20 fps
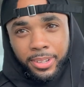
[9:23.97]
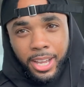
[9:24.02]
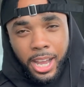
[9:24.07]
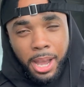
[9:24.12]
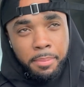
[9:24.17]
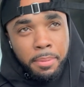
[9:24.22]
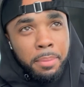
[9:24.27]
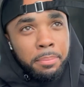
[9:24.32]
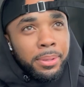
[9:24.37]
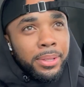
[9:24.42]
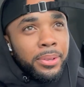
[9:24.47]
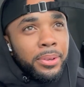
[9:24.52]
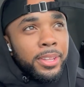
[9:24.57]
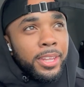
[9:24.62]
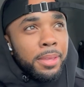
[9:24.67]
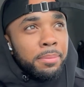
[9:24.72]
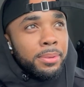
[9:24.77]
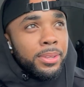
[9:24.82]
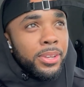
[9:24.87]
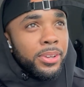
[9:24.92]
comment below
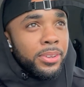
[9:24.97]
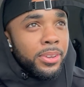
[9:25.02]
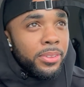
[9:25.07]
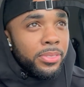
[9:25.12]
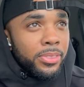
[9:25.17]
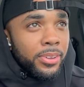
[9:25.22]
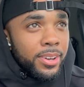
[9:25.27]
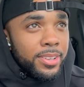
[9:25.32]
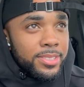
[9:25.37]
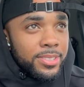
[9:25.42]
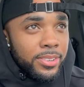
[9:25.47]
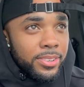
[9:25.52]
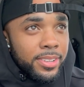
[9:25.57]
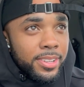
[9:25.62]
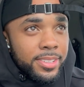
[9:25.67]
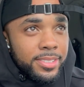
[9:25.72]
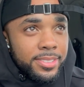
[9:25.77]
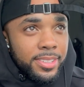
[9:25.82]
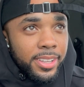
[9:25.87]
let me know your thoughts on this